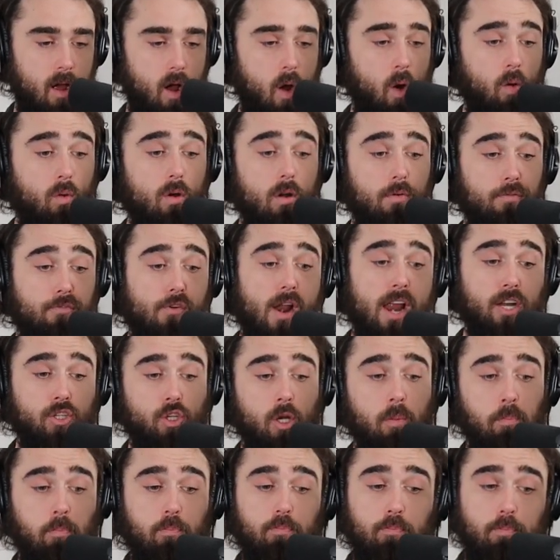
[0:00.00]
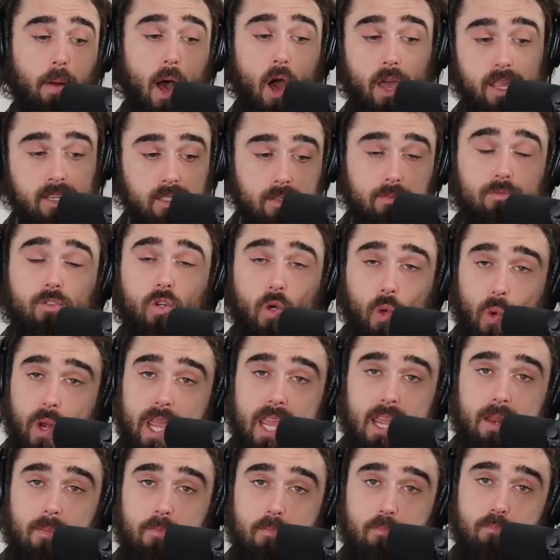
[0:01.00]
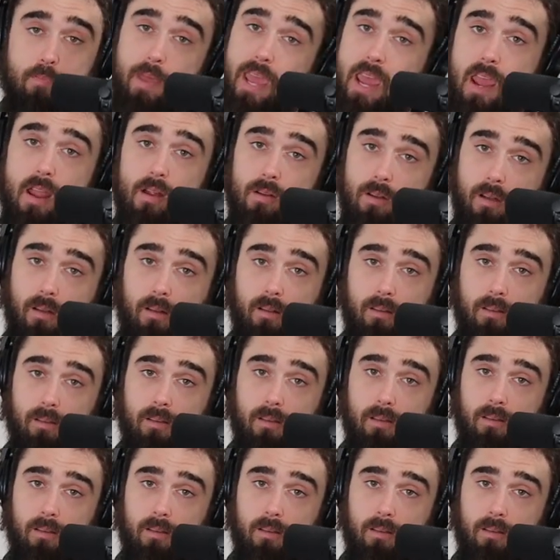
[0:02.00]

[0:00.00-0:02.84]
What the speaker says: or a refreshing pint of green beer.